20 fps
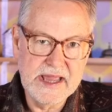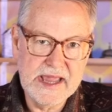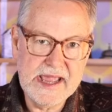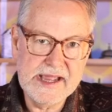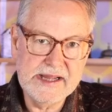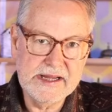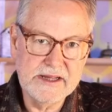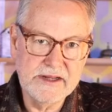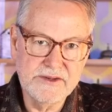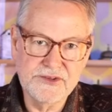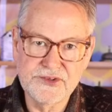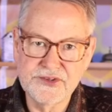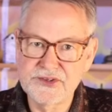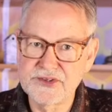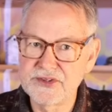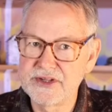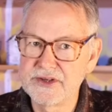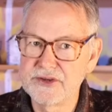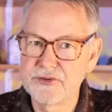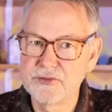
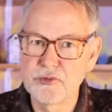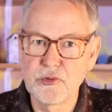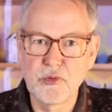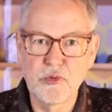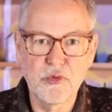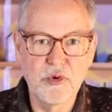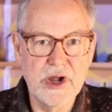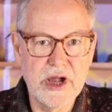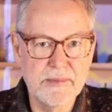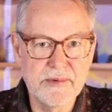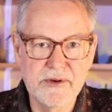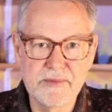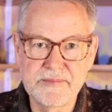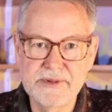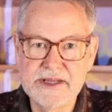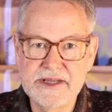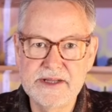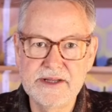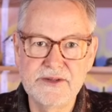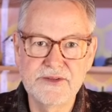ants and robber
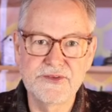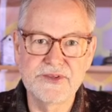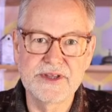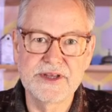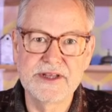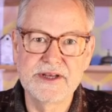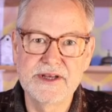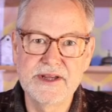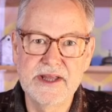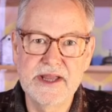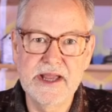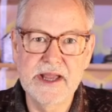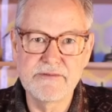bees and